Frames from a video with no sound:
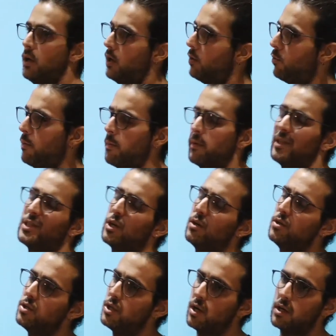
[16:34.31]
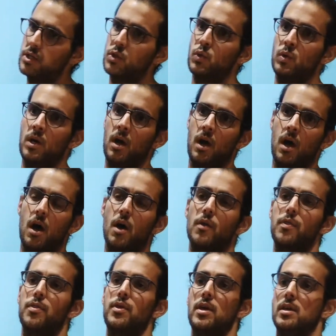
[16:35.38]
Remember, don't judge
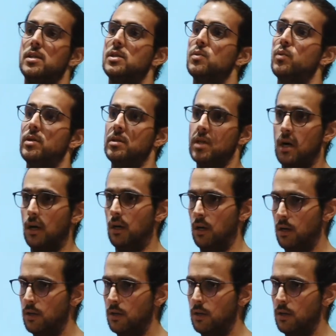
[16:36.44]
how things were done.